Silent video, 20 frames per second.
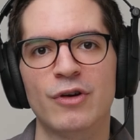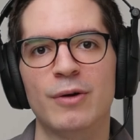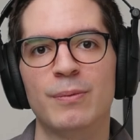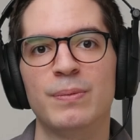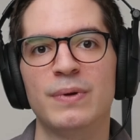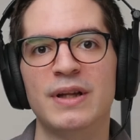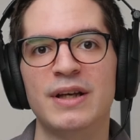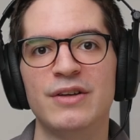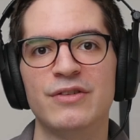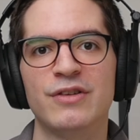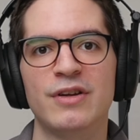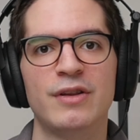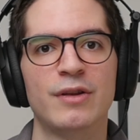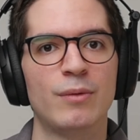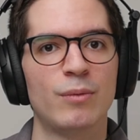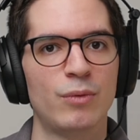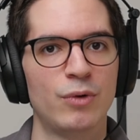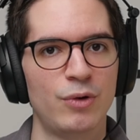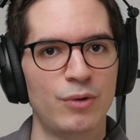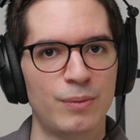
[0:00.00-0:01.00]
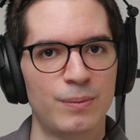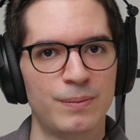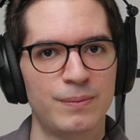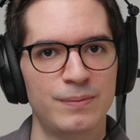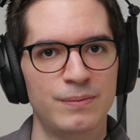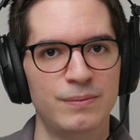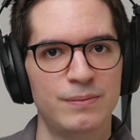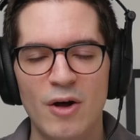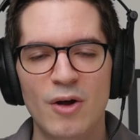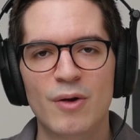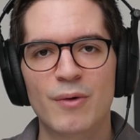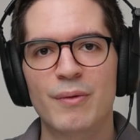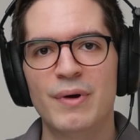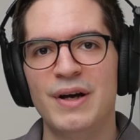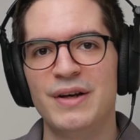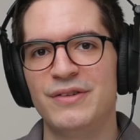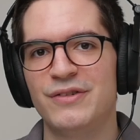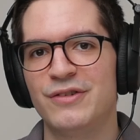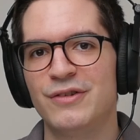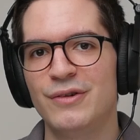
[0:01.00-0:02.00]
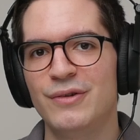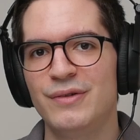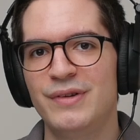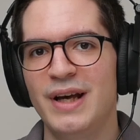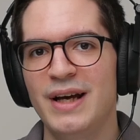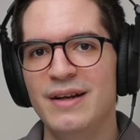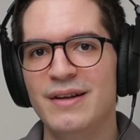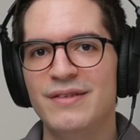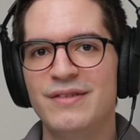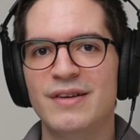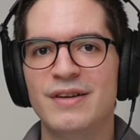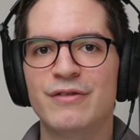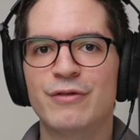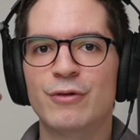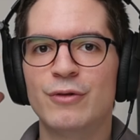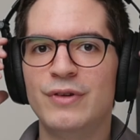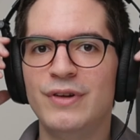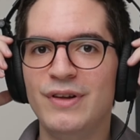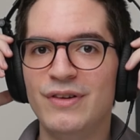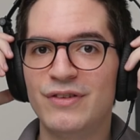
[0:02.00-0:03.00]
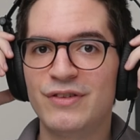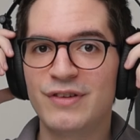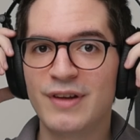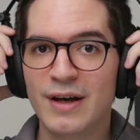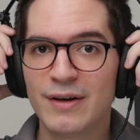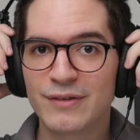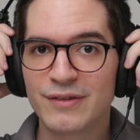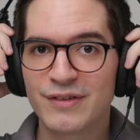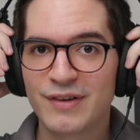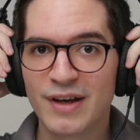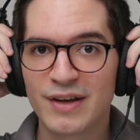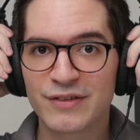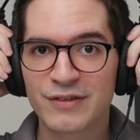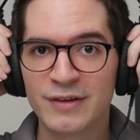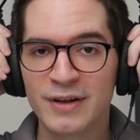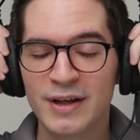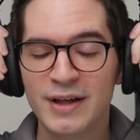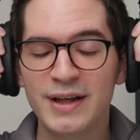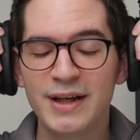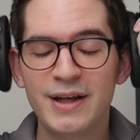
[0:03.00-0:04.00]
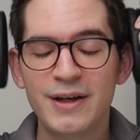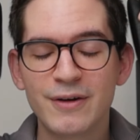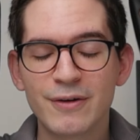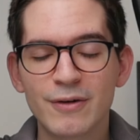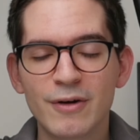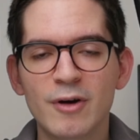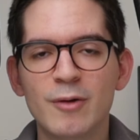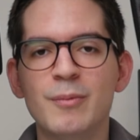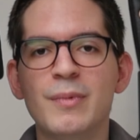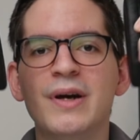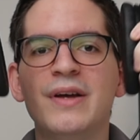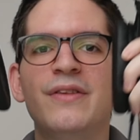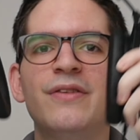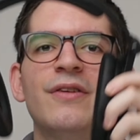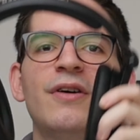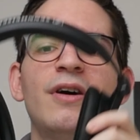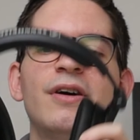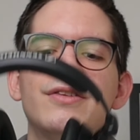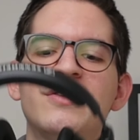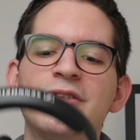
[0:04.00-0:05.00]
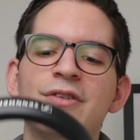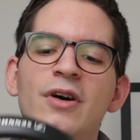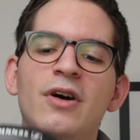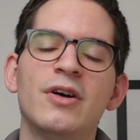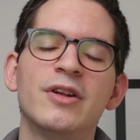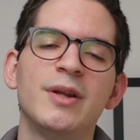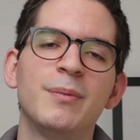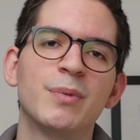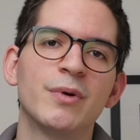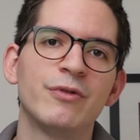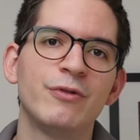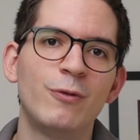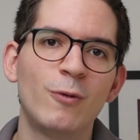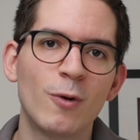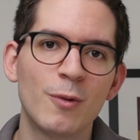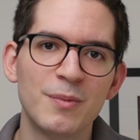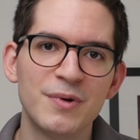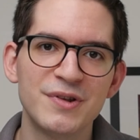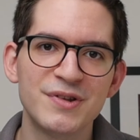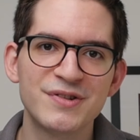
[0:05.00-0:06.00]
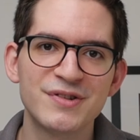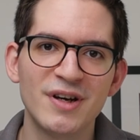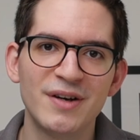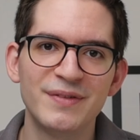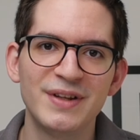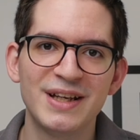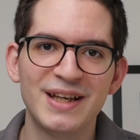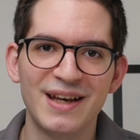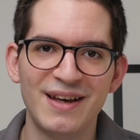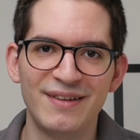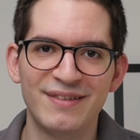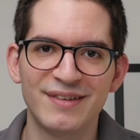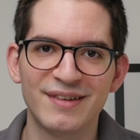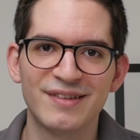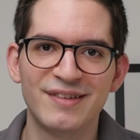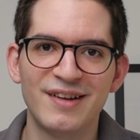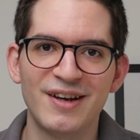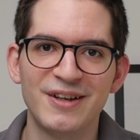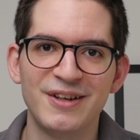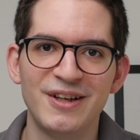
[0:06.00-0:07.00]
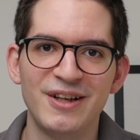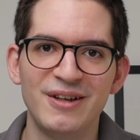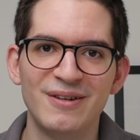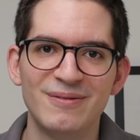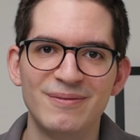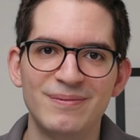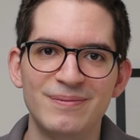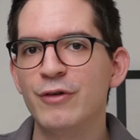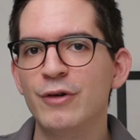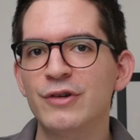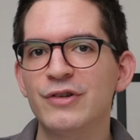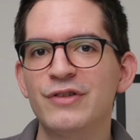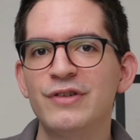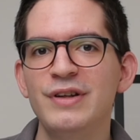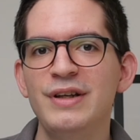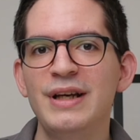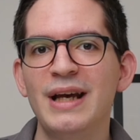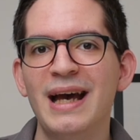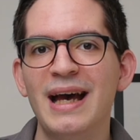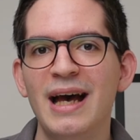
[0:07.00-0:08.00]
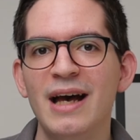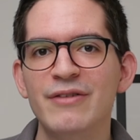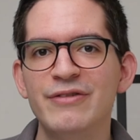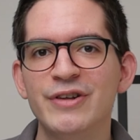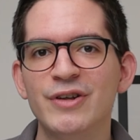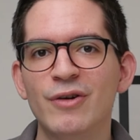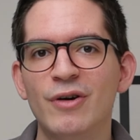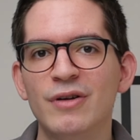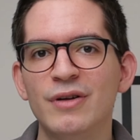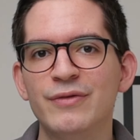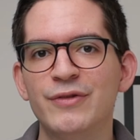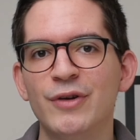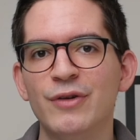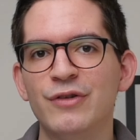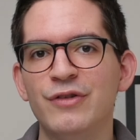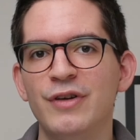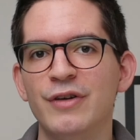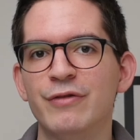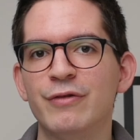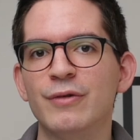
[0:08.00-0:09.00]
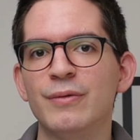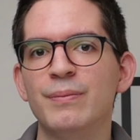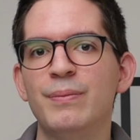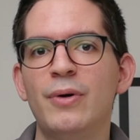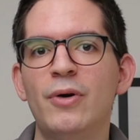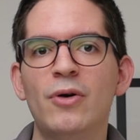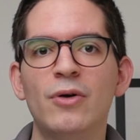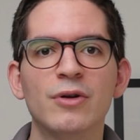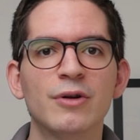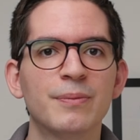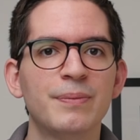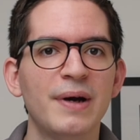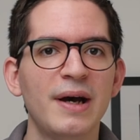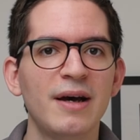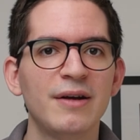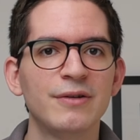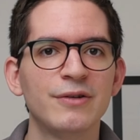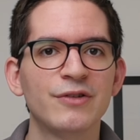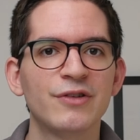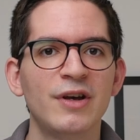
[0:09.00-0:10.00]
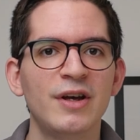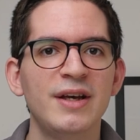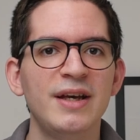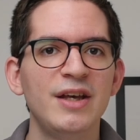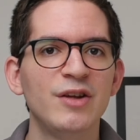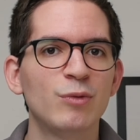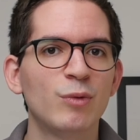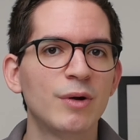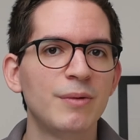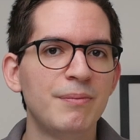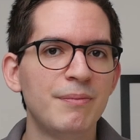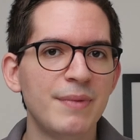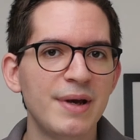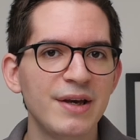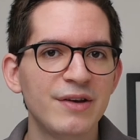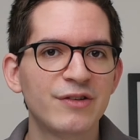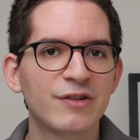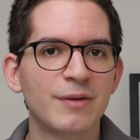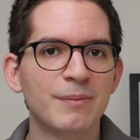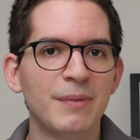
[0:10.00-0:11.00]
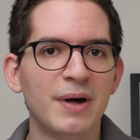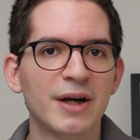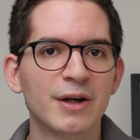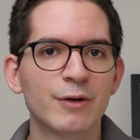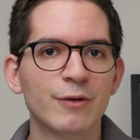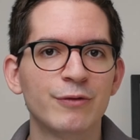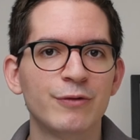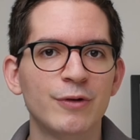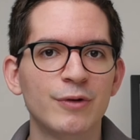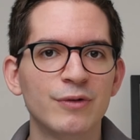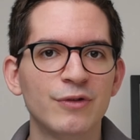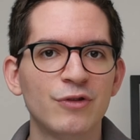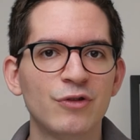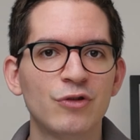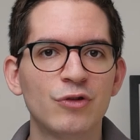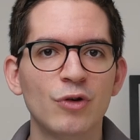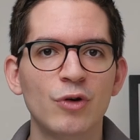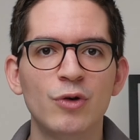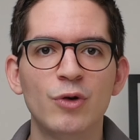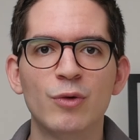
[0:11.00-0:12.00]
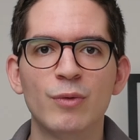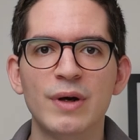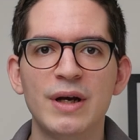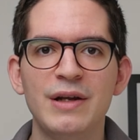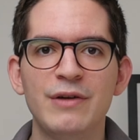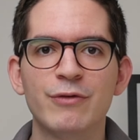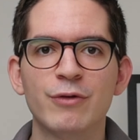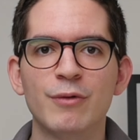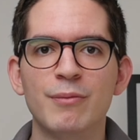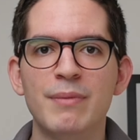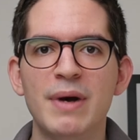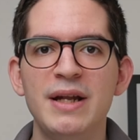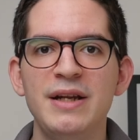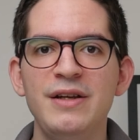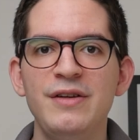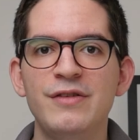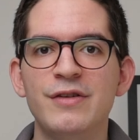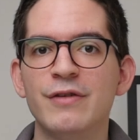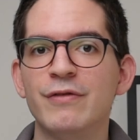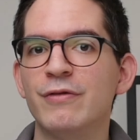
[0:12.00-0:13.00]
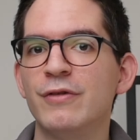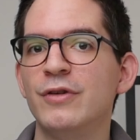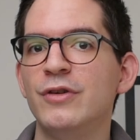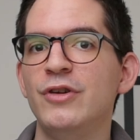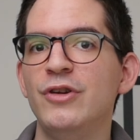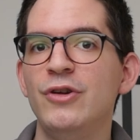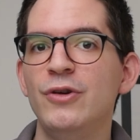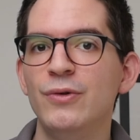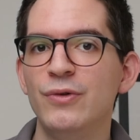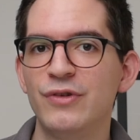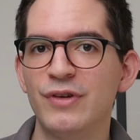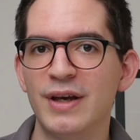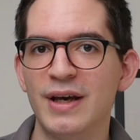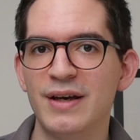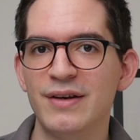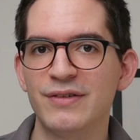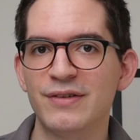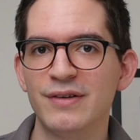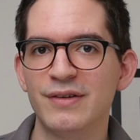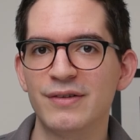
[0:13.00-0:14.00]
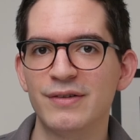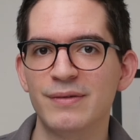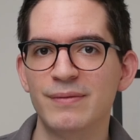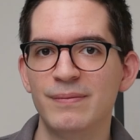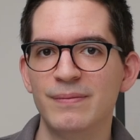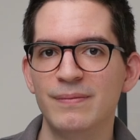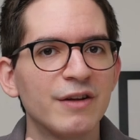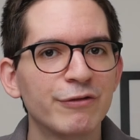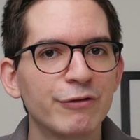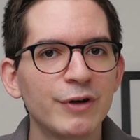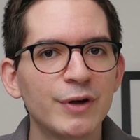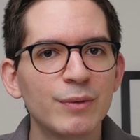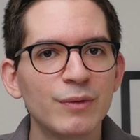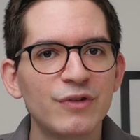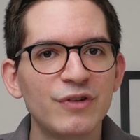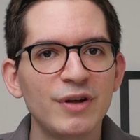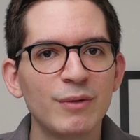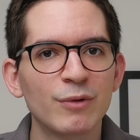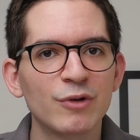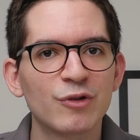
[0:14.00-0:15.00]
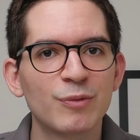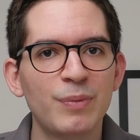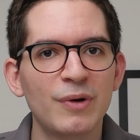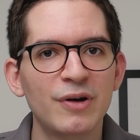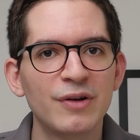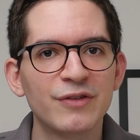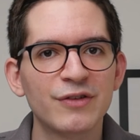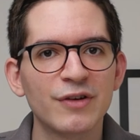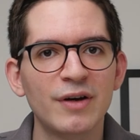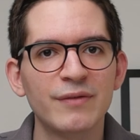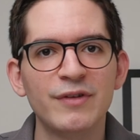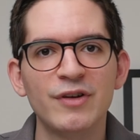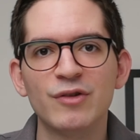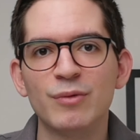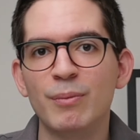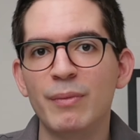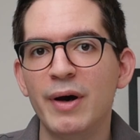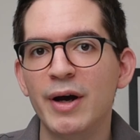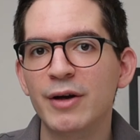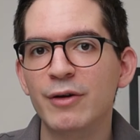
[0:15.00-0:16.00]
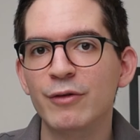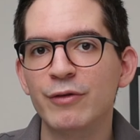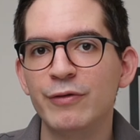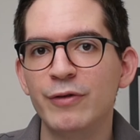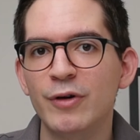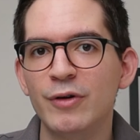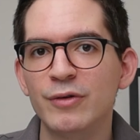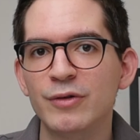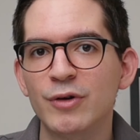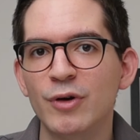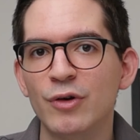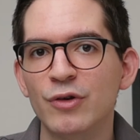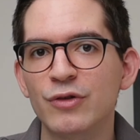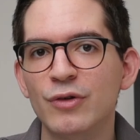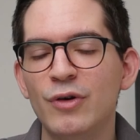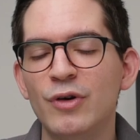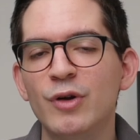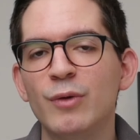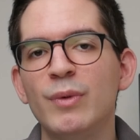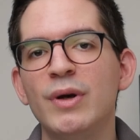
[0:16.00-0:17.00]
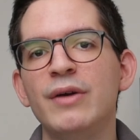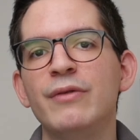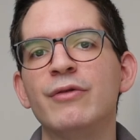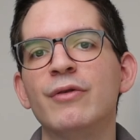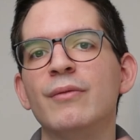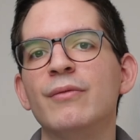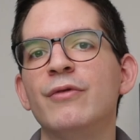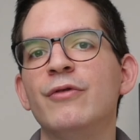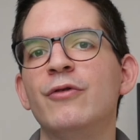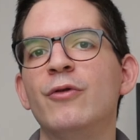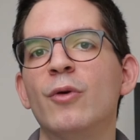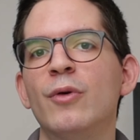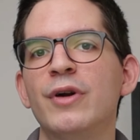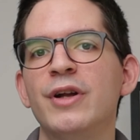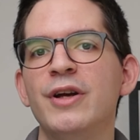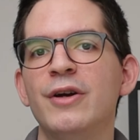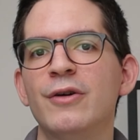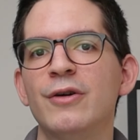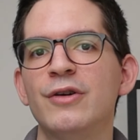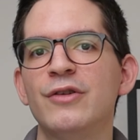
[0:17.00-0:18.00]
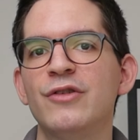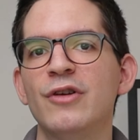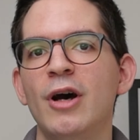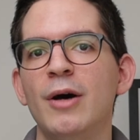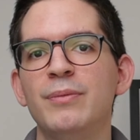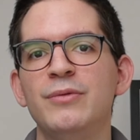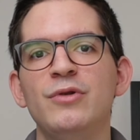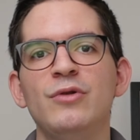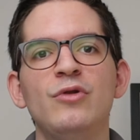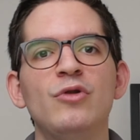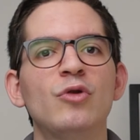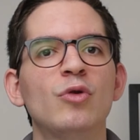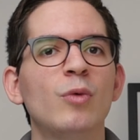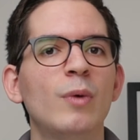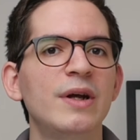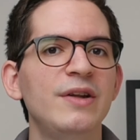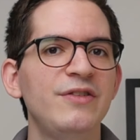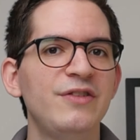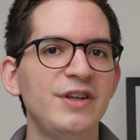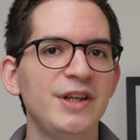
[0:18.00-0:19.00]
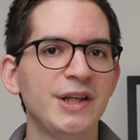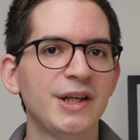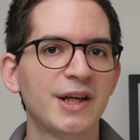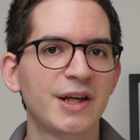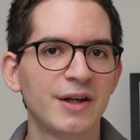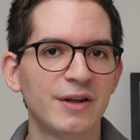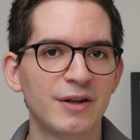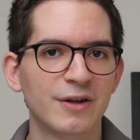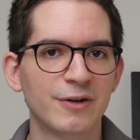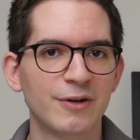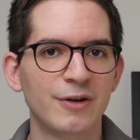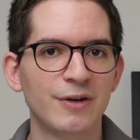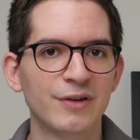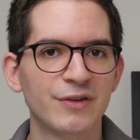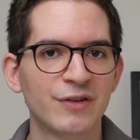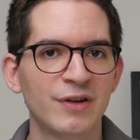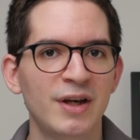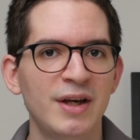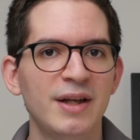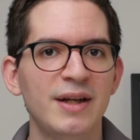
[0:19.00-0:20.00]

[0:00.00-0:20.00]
are placed in the room. Alright, so that is it for the sound test. Here are my thoughts on the performance of the K690. Firstly, having all of those different polar patterns is what makes the microphone so great for many different use cases. The frequency response of this microphone goes all the way from 40 Hz up to 20 kilohertz.